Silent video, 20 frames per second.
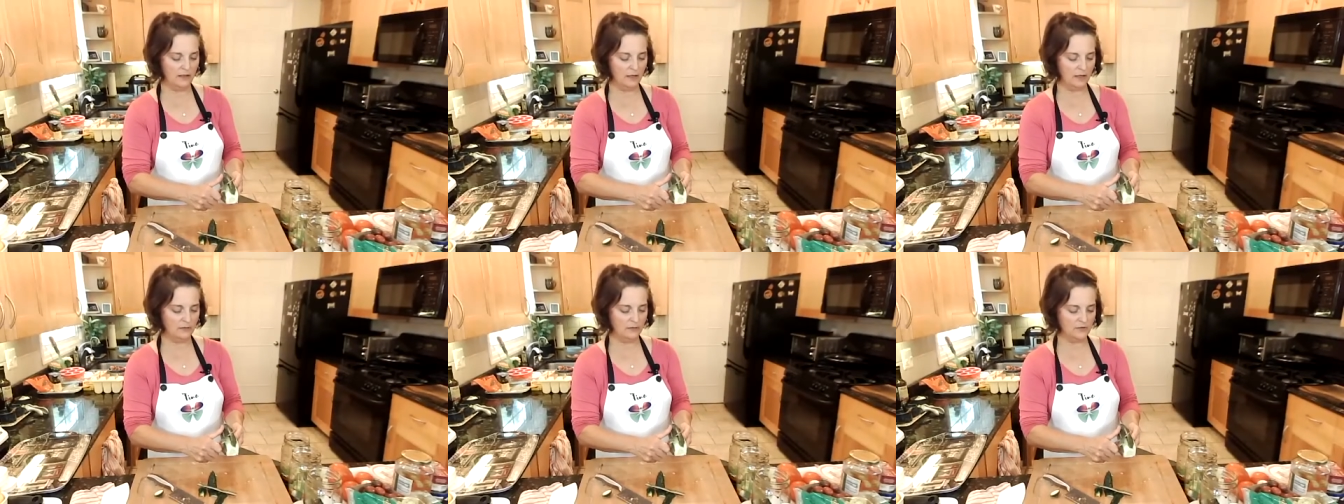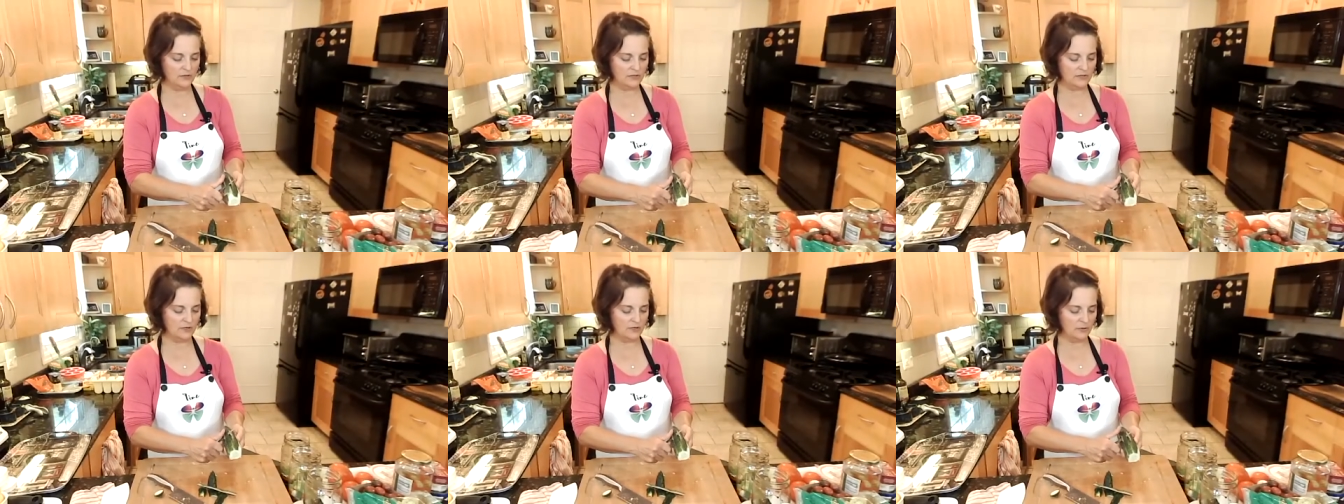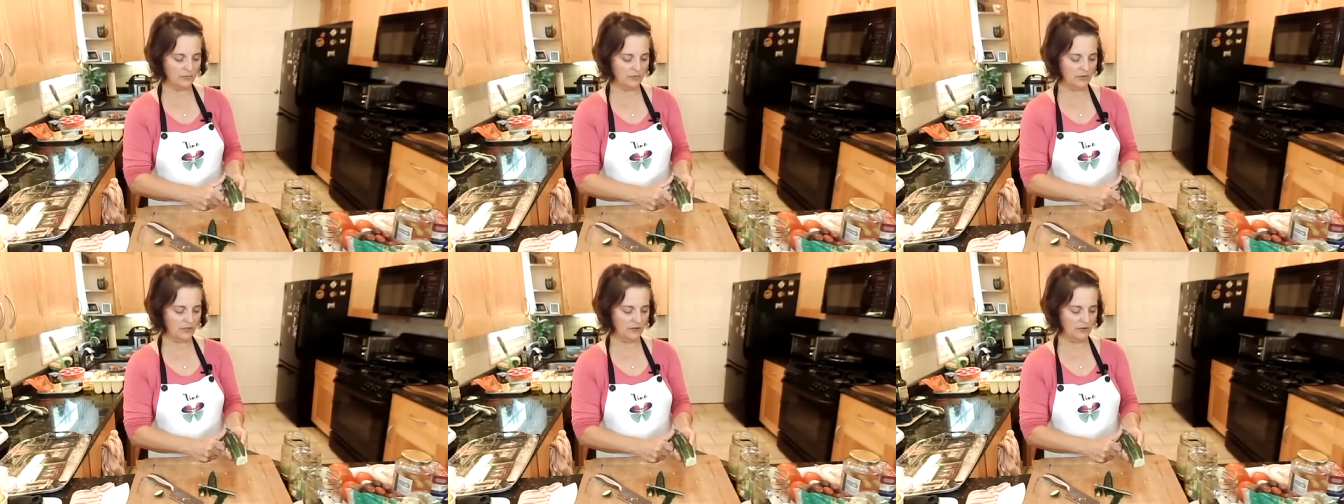I'm just going
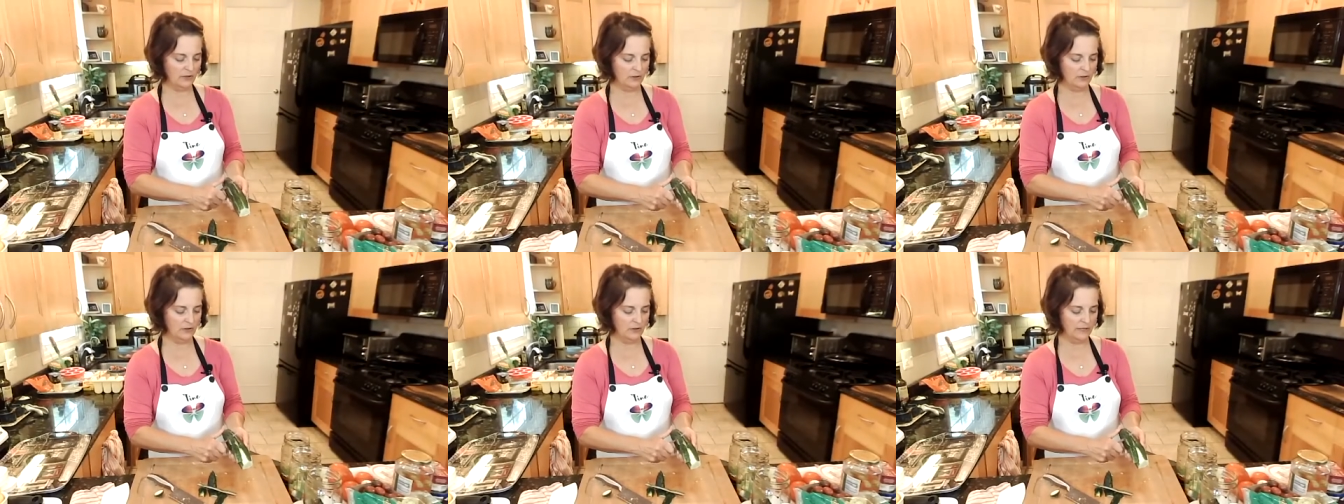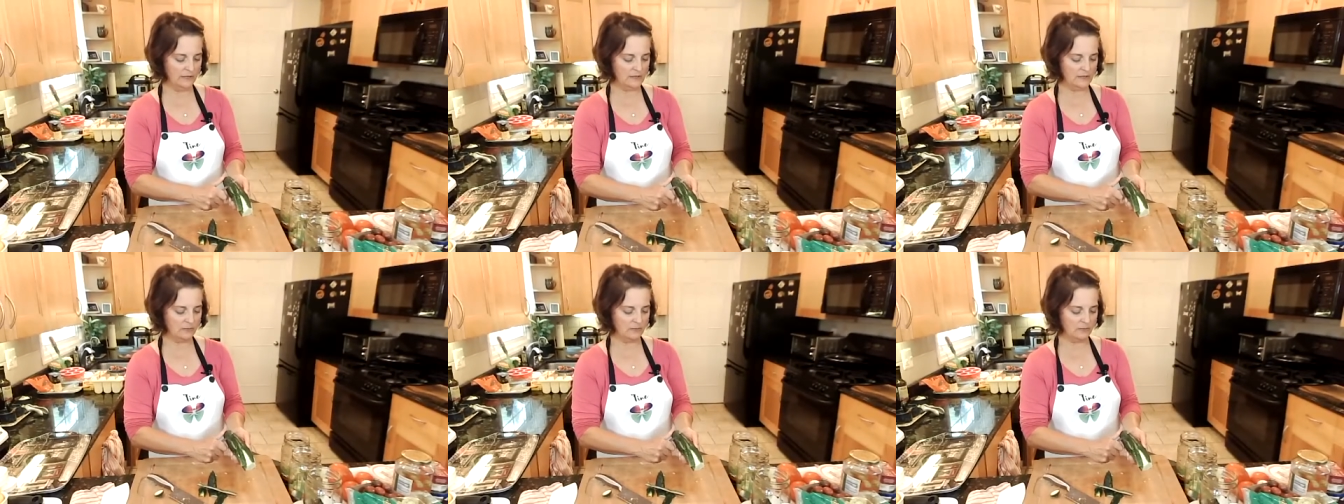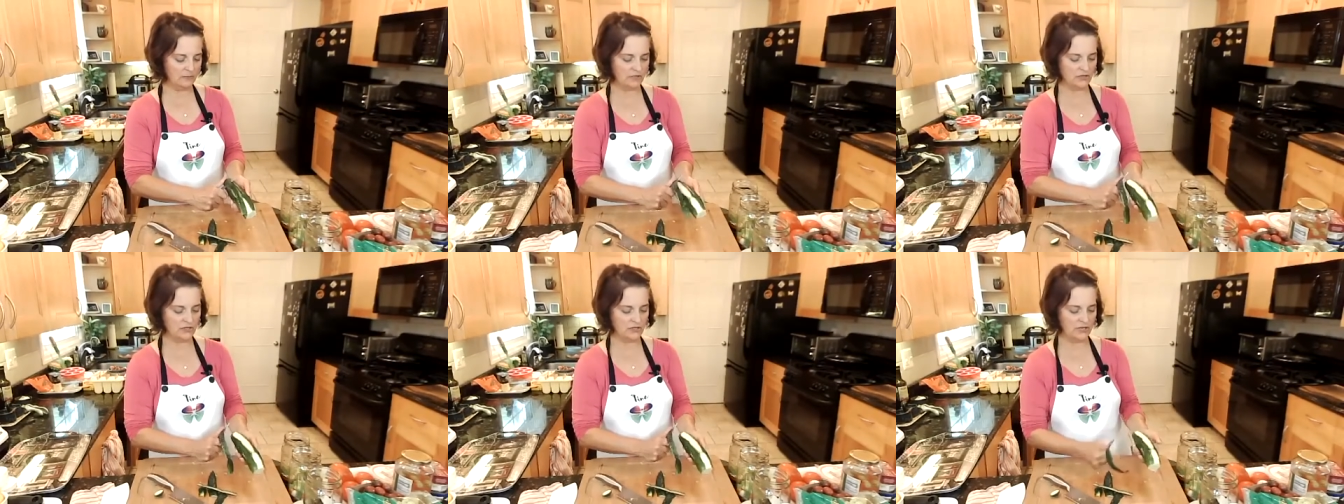to peel as
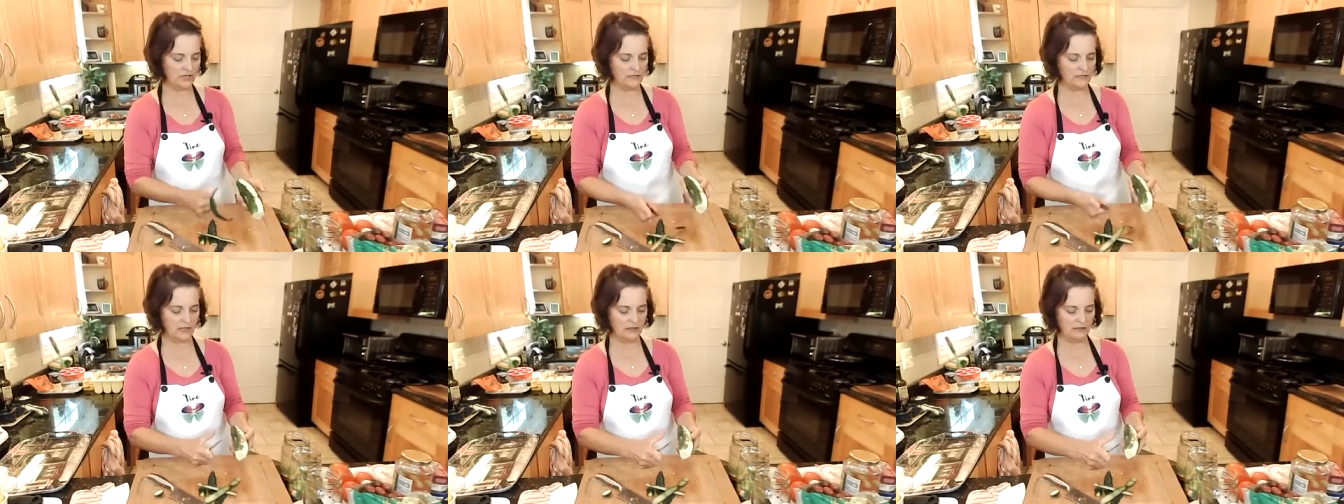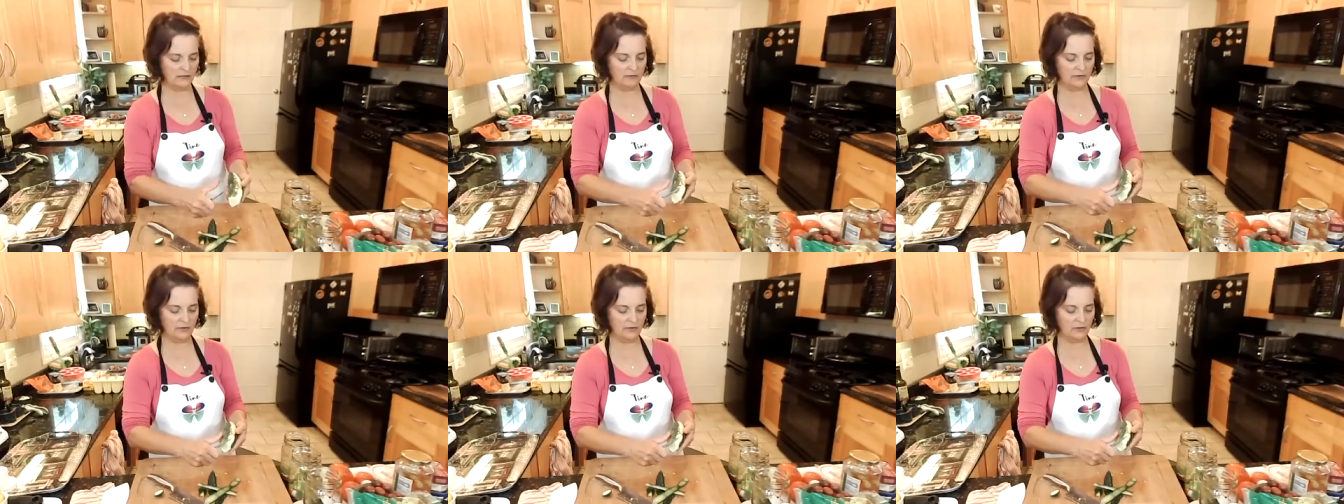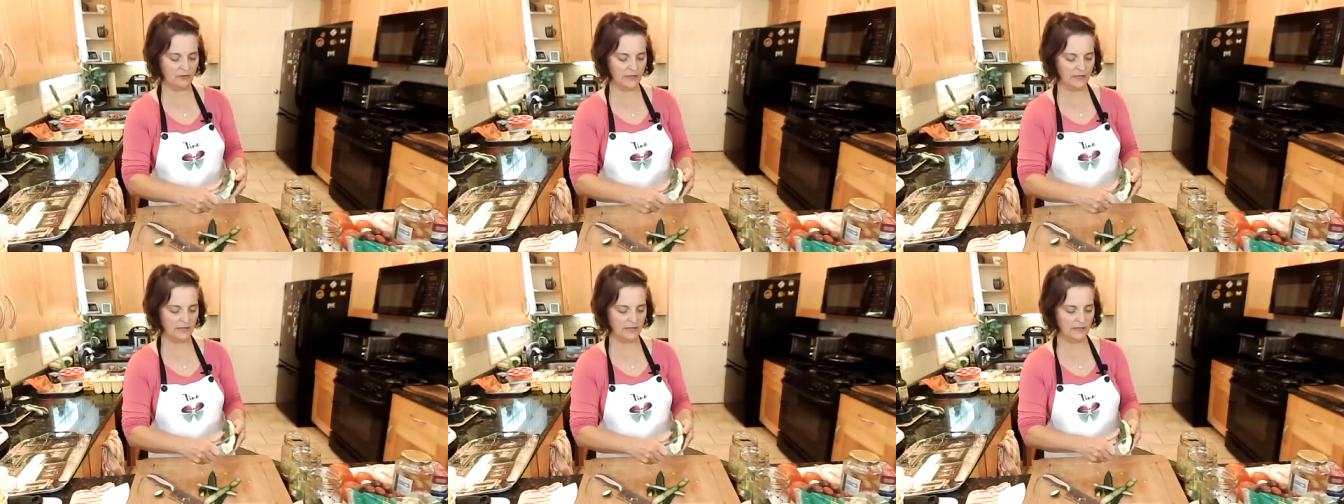much as I feel
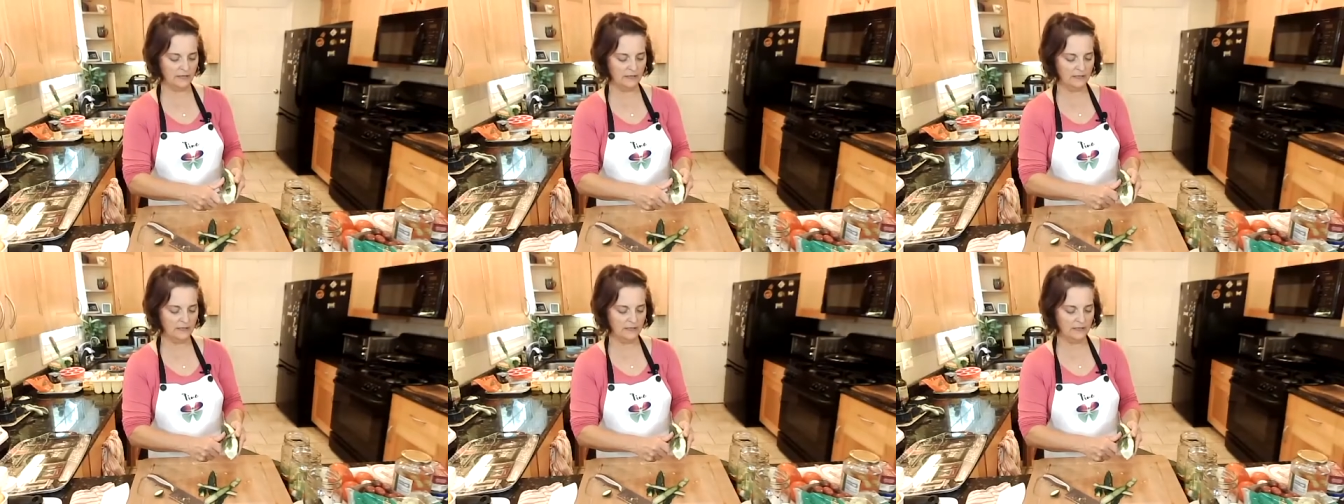like it.